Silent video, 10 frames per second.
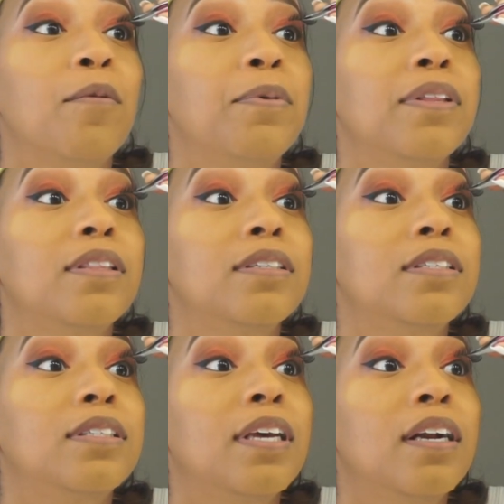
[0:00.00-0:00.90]
put the
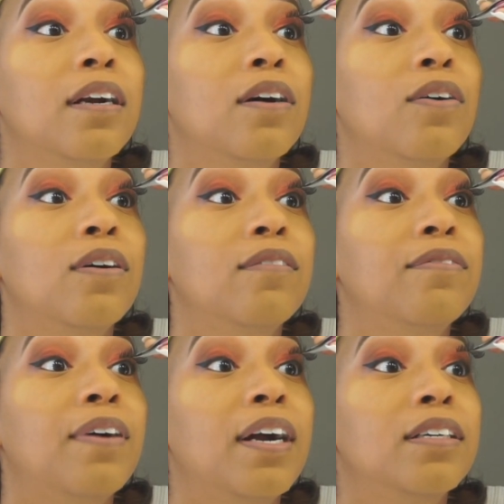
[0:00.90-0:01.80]
center on
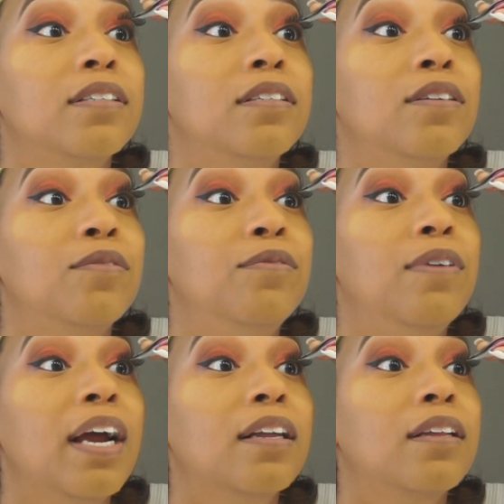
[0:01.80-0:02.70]
first,
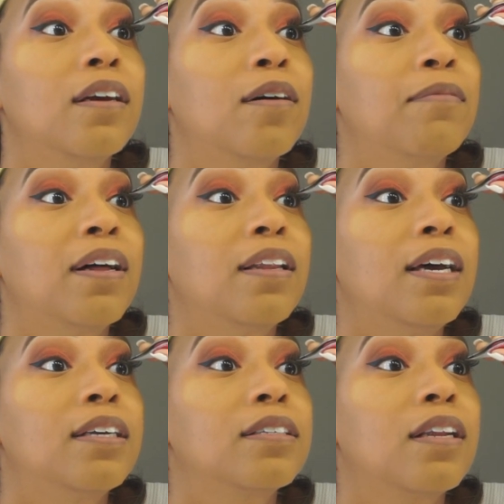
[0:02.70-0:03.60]
directly on my
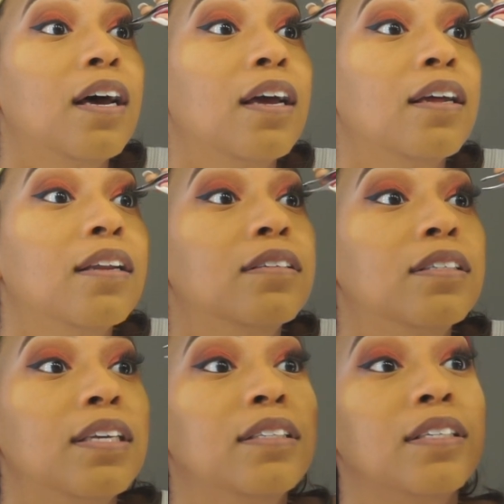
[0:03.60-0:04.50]
lash line, the
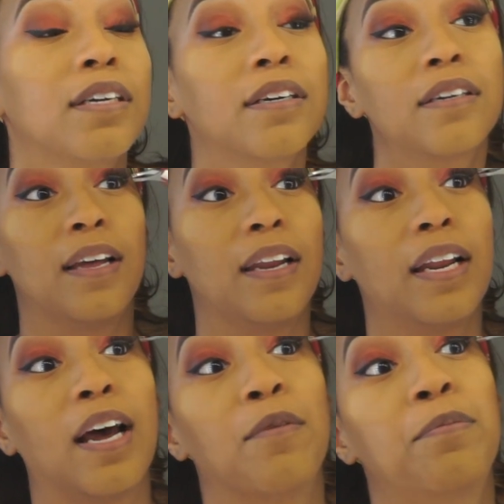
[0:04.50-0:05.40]
center, and
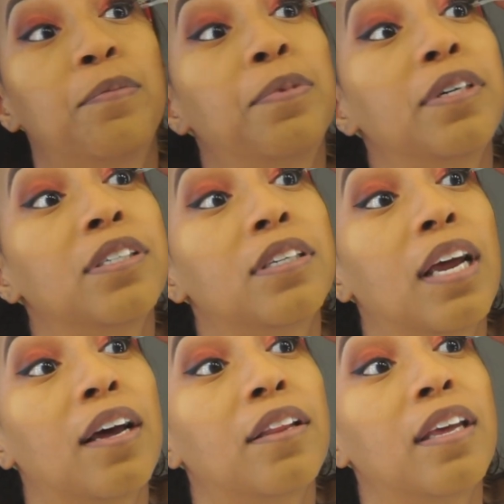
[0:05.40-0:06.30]
then I push
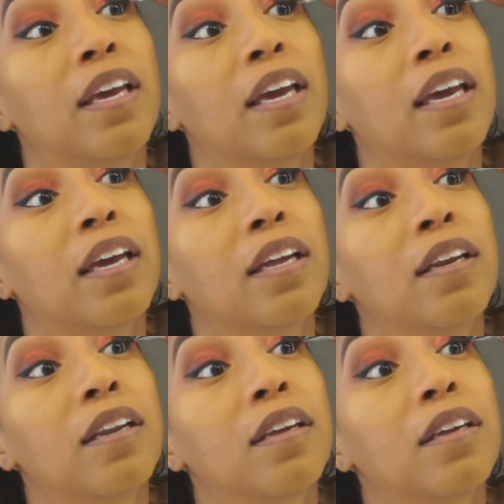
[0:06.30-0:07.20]
down the
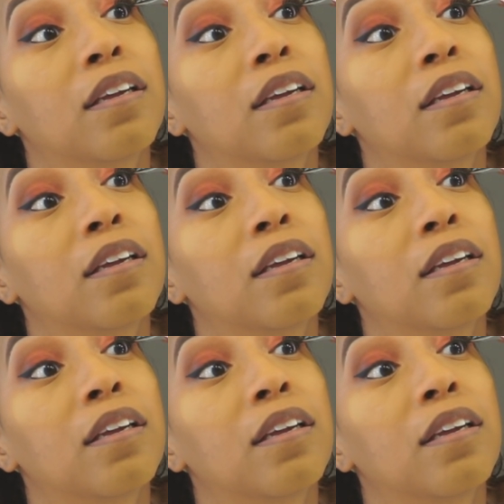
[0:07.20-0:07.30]
end.